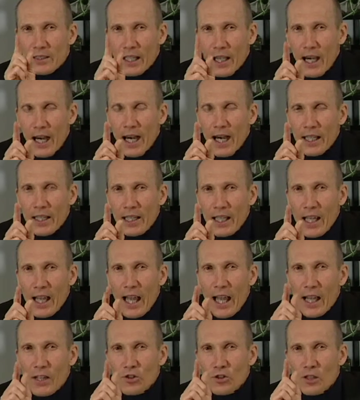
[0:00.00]
God
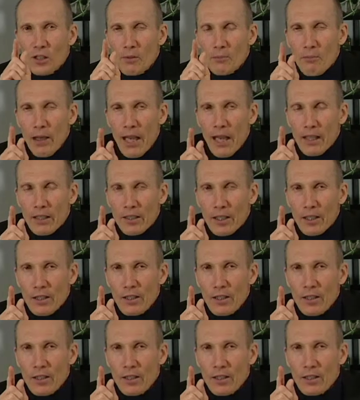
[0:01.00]
has commanded,